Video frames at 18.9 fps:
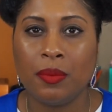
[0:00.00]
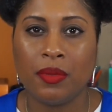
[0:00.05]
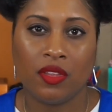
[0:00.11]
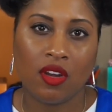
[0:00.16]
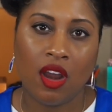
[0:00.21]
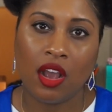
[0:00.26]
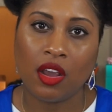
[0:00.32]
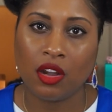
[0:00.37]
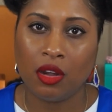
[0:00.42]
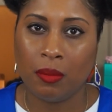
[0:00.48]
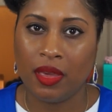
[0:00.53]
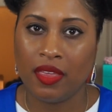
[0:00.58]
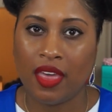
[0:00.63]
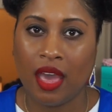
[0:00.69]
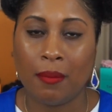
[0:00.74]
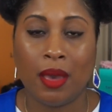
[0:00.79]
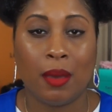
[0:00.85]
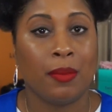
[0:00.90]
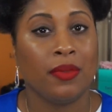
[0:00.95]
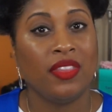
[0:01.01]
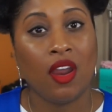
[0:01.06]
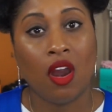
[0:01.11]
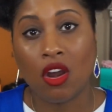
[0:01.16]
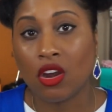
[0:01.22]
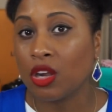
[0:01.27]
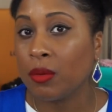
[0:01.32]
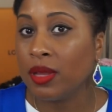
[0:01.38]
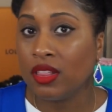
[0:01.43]
but they're not going to be that bad, but they
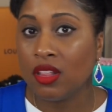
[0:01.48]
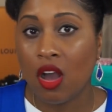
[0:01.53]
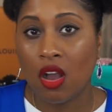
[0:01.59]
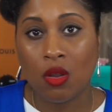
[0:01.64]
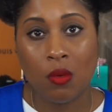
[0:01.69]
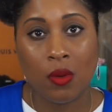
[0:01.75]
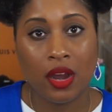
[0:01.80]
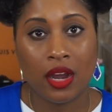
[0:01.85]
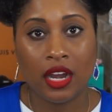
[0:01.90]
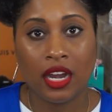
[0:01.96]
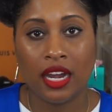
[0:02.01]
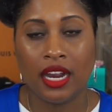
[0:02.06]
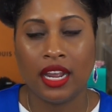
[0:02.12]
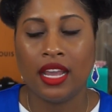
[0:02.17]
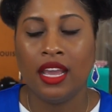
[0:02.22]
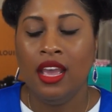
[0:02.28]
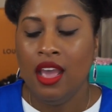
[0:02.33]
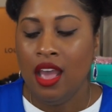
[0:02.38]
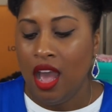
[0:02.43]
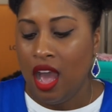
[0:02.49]
are going to be long wearing